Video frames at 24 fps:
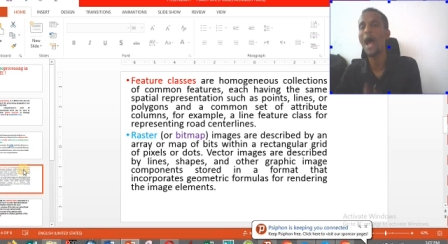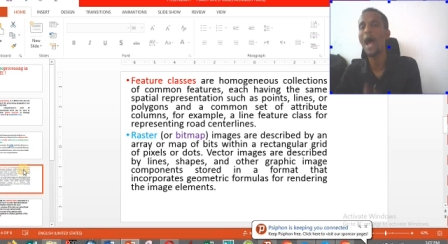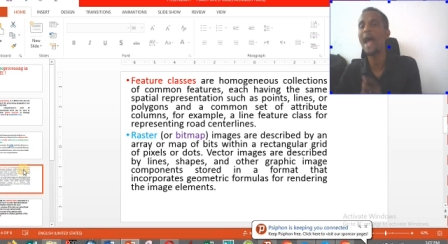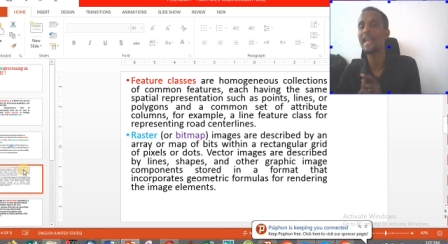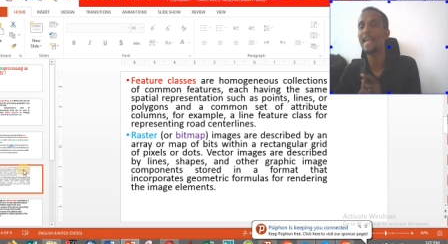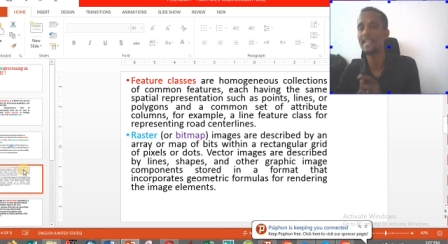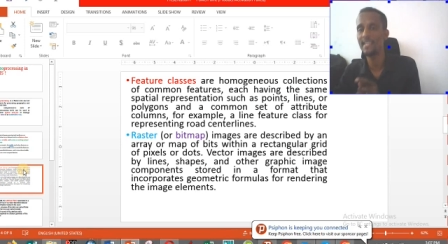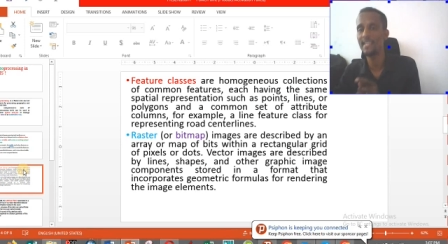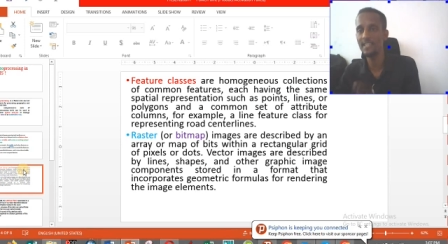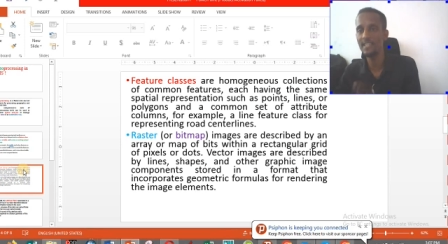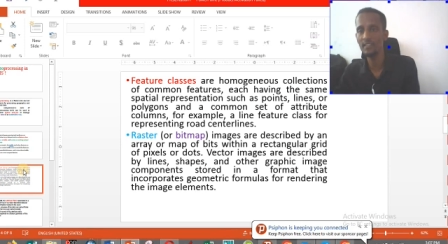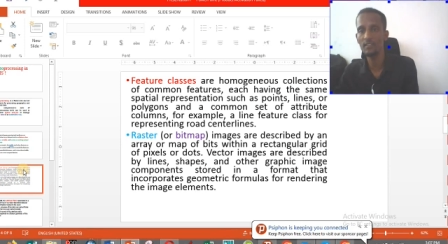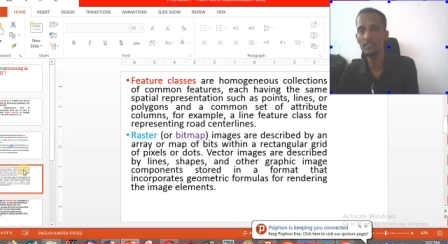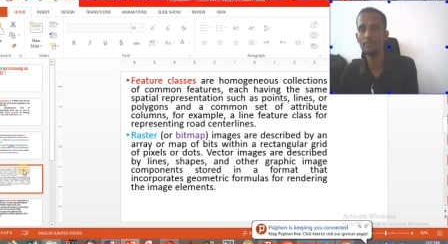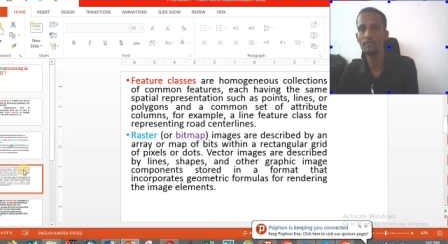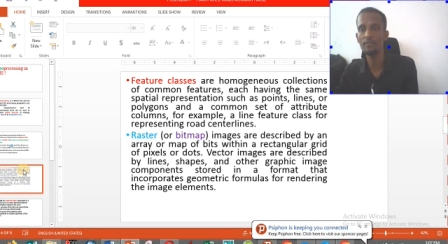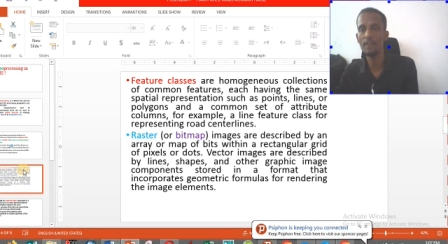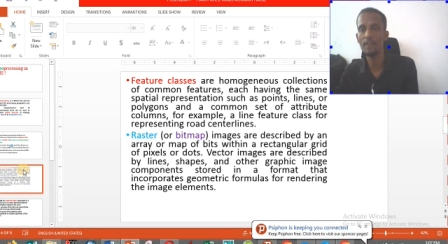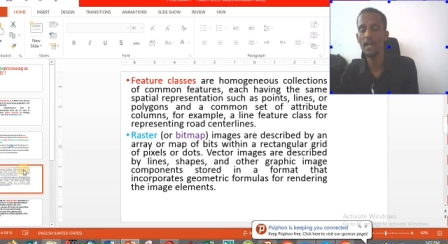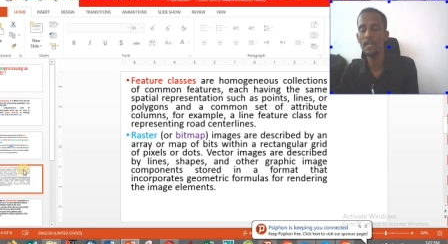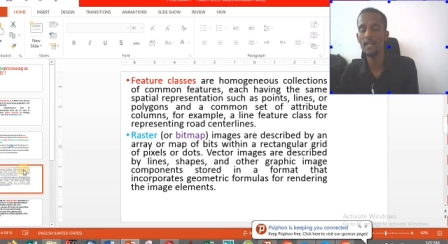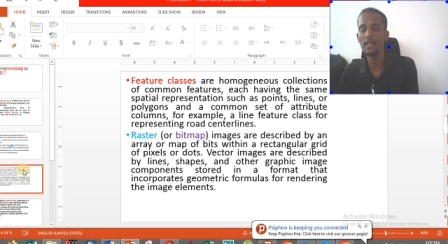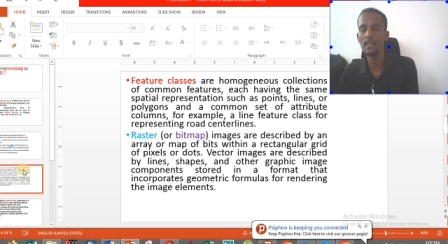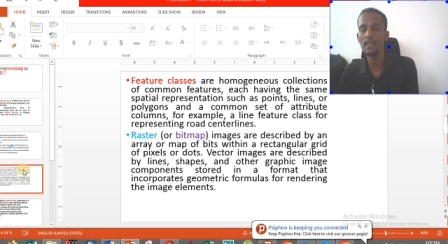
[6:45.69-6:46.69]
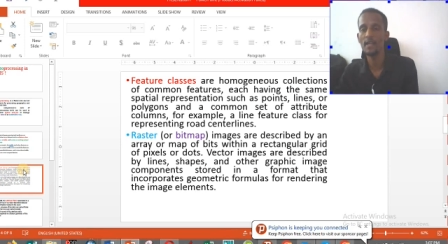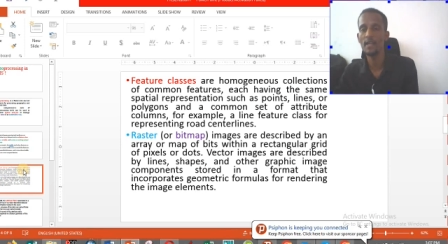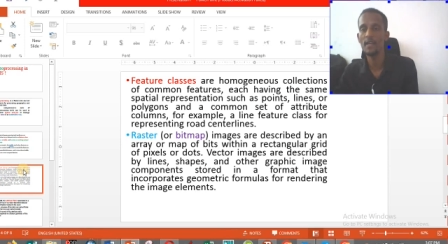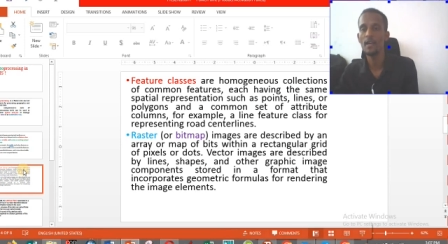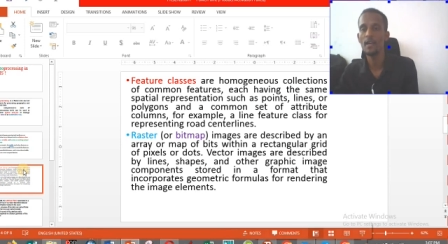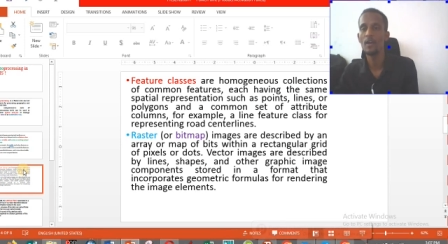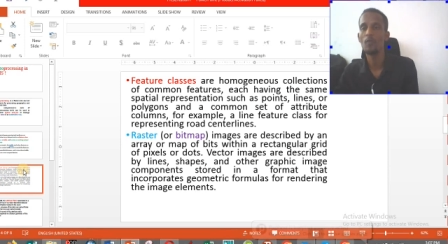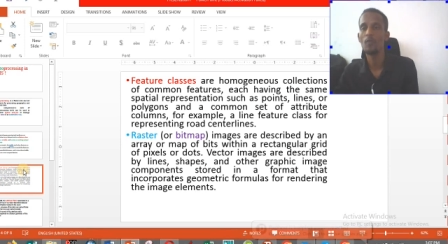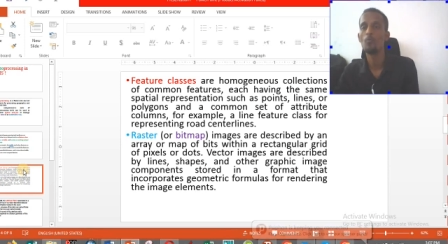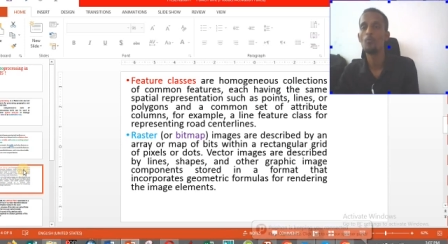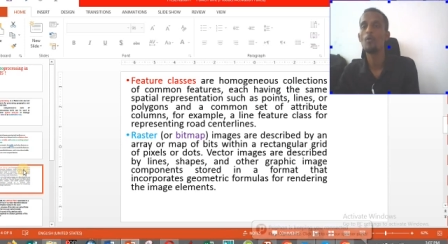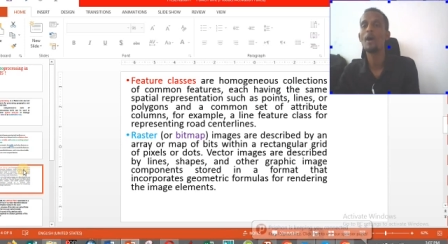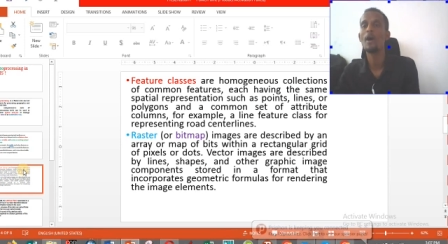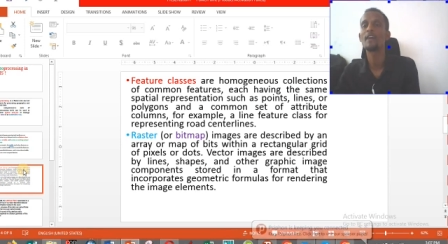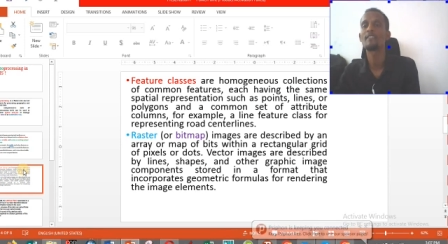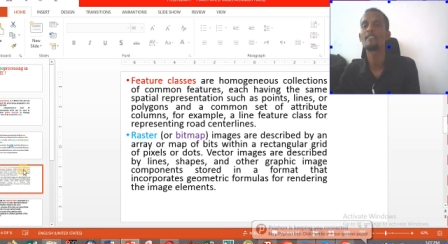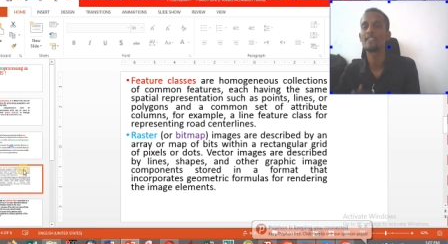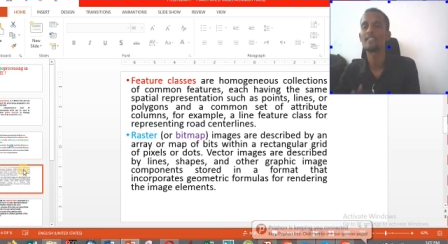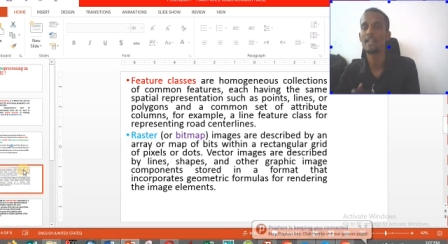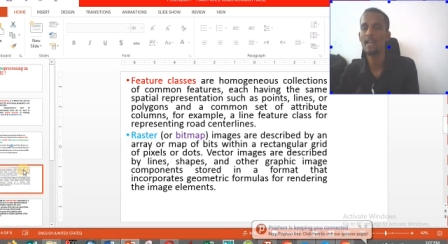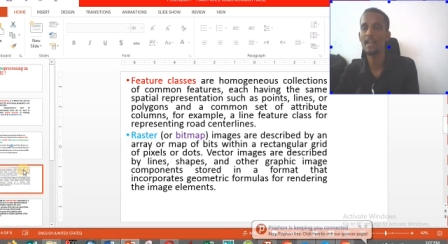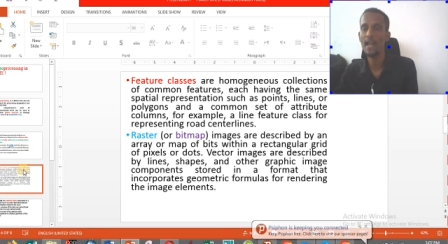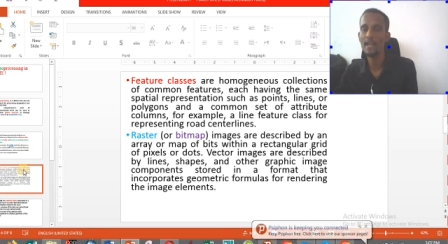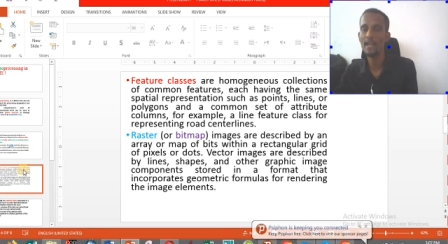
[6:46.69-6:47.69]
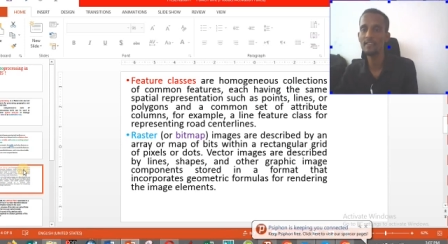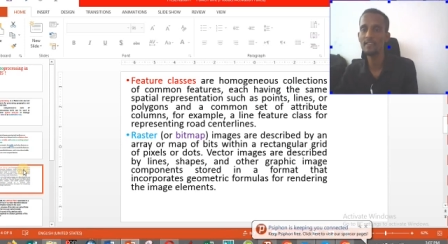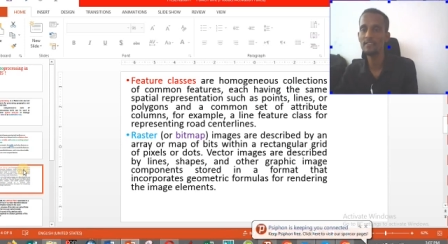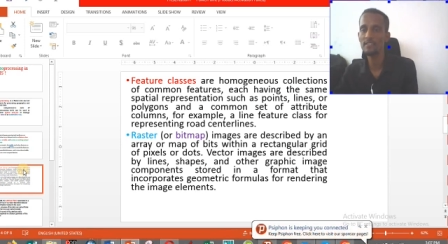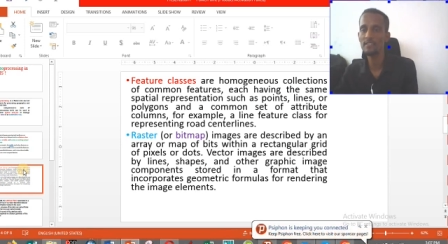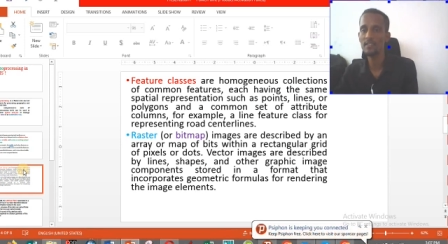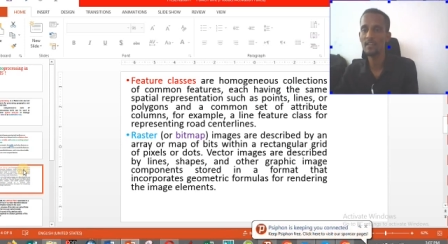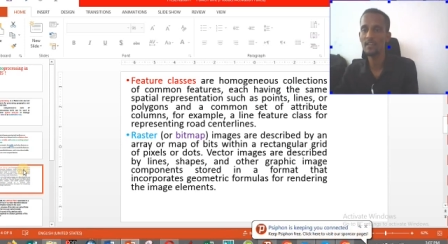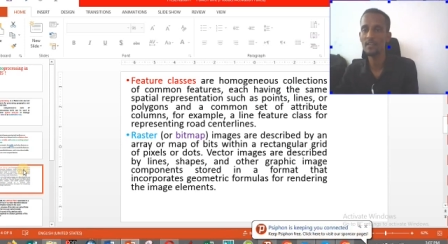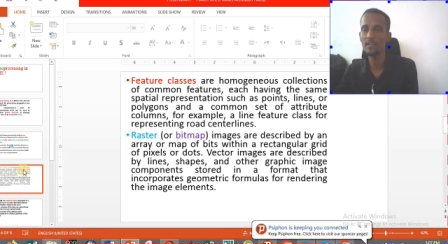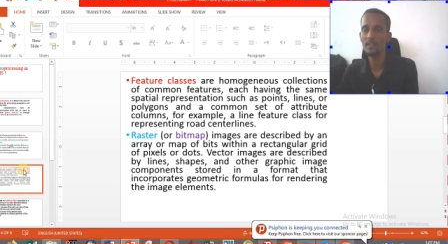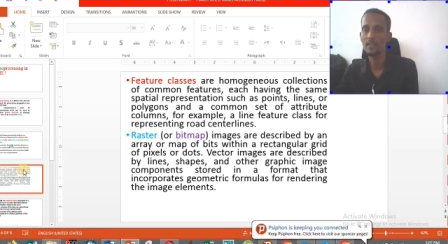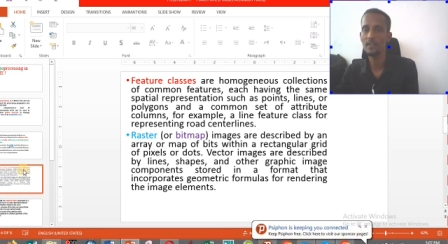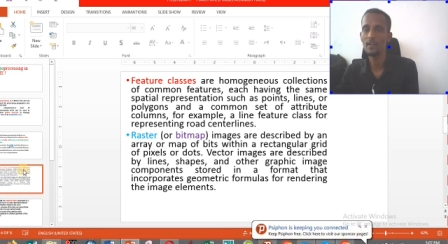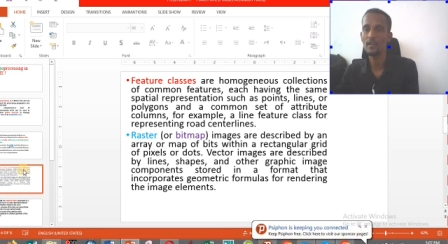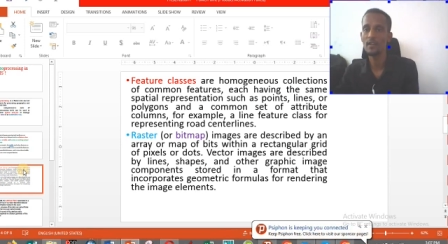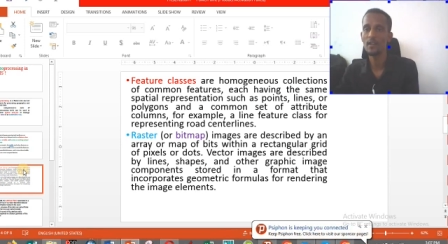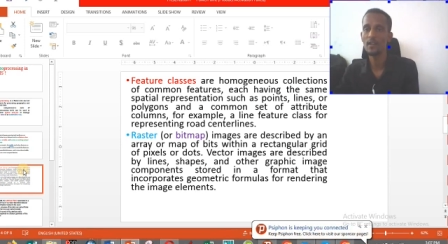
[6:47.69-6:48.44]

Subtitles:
identify what the raster